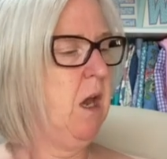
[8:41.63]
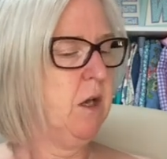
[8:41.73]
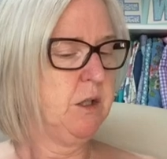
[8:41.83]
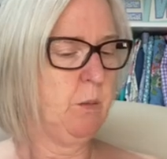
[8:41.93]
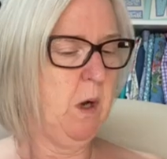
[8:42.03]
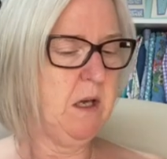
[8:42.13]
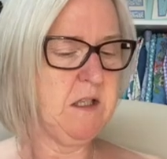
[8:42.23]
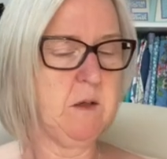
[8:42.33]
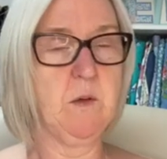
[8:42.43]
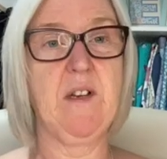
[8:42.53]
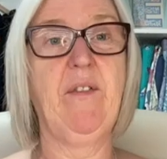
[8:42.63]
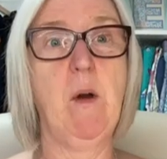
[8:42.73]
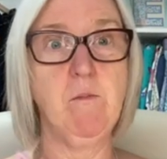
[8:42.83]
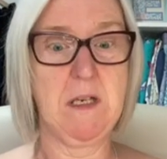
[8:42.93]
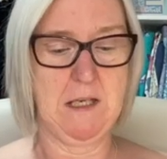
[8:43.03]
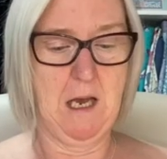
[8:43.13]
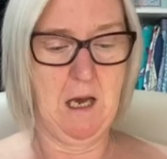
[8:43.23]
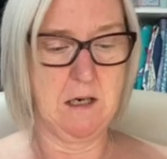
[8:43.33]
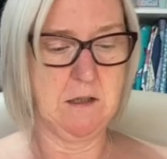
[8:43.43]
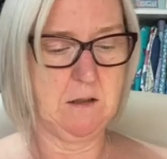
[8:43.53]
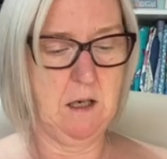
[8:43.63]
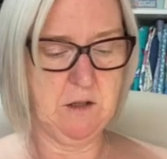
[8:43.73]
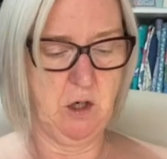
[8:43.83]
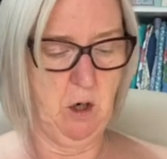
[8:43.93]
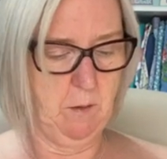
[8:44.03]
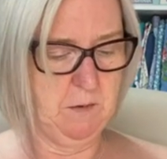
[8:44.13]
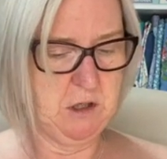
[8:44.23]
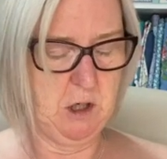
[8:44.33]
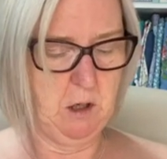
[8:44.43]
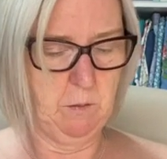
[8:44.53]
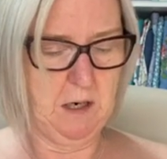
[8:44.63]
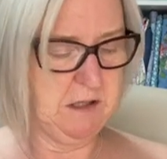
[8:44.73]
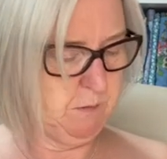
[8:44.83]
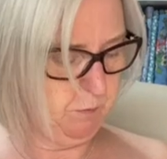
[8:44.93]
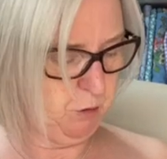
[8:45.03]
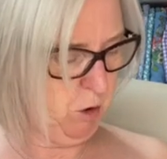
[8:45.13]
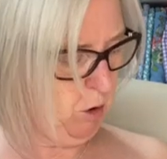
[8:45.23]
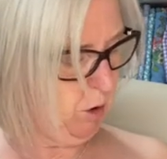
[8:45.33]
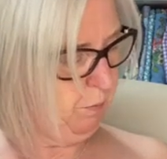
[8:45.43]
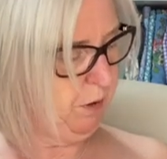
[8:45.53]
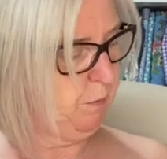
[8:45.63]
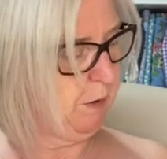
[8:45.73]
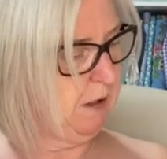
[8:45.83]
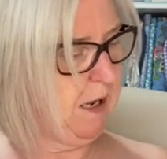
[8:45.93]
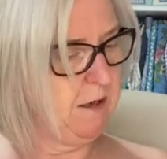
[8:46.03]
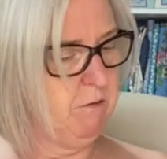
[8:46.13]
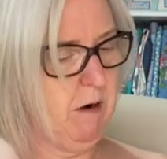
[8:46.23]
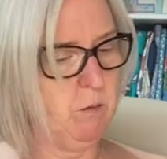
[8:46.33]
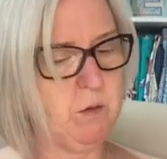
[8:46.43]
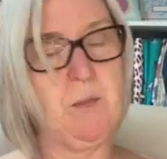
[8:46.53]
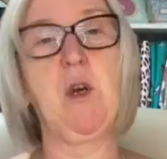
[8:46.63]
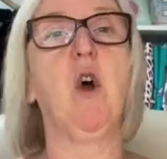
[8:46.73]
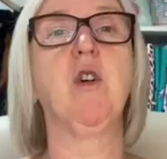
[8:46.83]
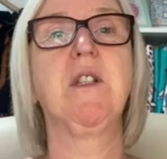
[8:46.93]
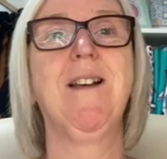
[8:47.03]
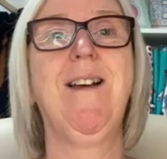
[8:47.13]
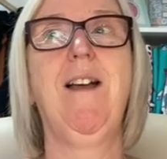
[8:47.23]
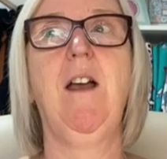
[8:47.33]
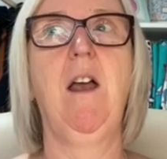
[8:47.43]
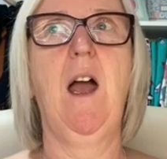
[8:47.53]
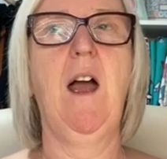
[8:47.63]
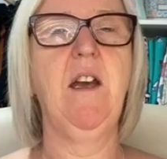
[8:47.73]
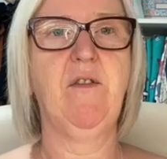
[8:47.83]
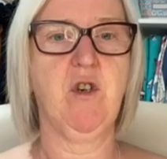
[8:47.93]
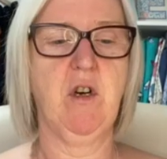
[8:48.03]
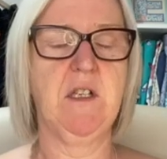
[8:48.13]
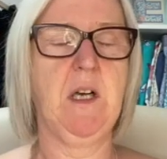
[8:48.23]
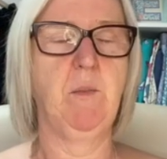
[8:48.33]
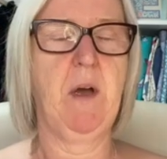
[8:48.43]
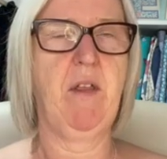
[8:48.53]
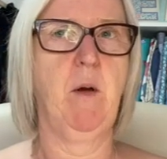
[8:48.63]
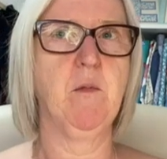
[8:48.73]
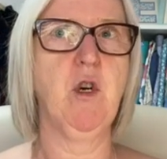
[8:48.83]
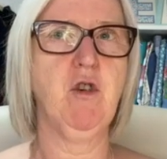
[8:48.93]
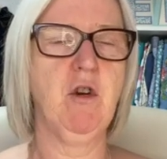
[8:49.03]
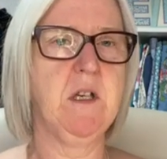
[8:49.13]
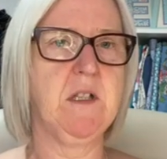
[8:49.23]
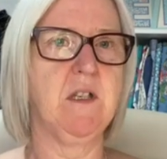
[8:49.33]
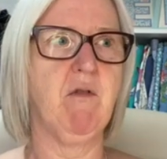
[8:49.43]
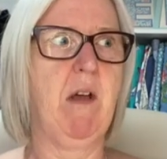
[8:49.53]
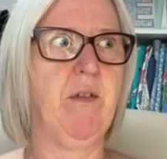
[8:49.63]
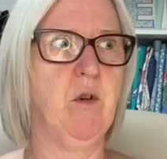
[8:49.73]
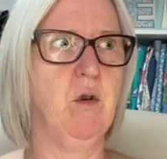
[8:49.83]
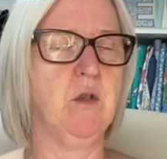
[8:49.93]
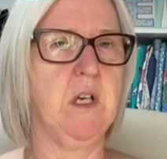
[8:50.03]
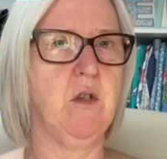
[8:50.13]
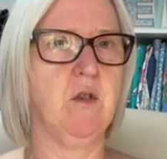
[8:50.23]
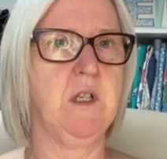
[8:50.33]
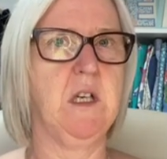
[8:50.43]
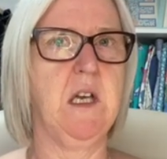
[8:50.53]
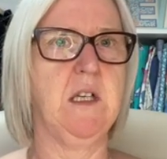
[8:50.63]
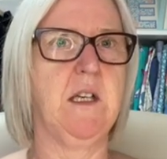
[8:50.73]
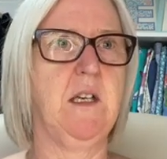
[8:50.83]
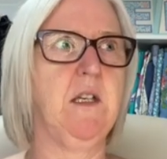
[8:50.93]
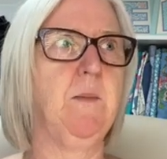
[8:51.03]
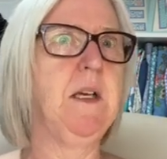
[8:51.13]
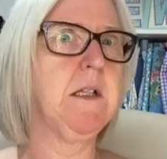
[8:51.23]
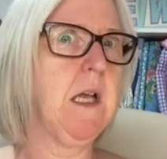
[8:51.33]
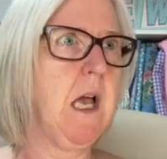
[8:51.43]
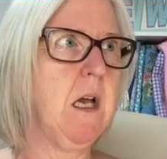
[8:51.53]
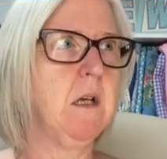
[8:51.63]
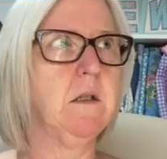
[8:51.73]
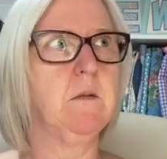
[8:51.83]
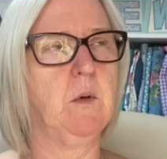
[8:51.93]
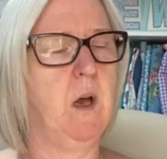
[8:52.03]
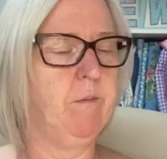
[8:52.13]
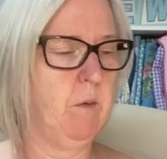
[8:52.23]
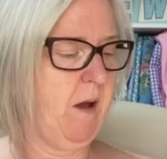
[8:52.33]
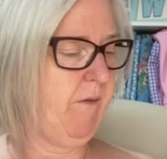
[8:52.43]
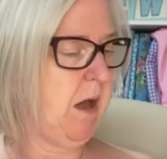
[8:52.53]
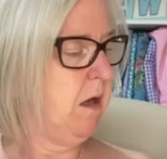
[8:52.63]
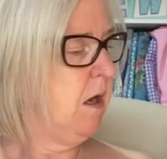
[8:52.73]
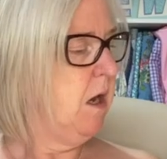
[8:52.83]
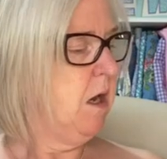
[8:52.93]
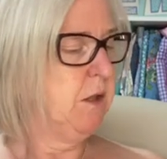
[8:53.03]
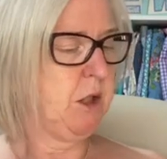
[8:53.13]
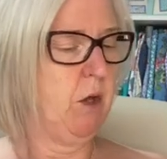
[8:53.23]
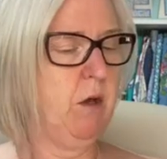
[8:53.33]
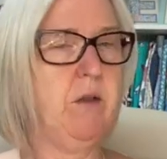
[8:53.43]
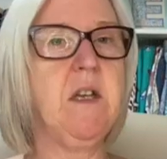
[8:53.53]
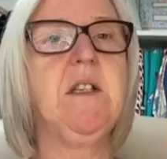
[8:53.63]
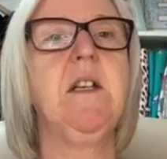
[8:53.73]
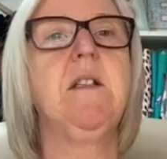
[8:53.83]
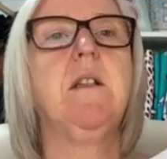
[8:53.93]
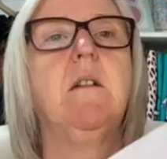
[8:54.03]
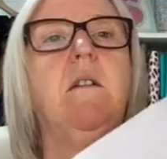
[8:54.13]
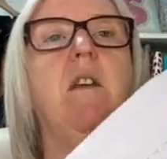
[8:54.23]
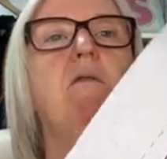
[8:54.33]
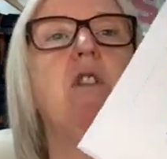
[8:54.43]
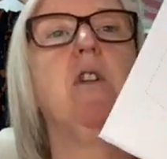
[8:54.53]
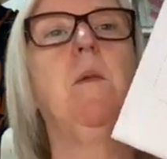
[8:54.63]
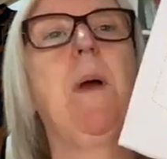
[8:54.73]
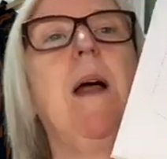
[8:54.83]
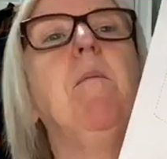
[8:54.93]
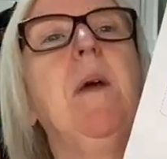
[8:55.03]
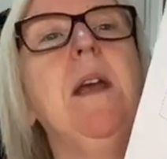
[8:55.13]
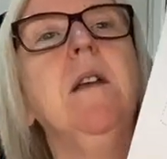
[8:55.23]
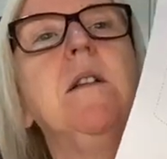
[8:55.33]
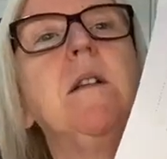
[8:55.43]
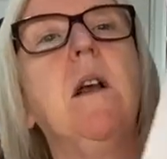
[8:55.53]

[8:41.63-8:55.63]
So what I did was I found my size, as you normally do. I did draw a purple line around because I never trace out, but I thought I'm going to trace this rather than cut it just in case I need a bigger size, whatever. So this is the original pattern piece.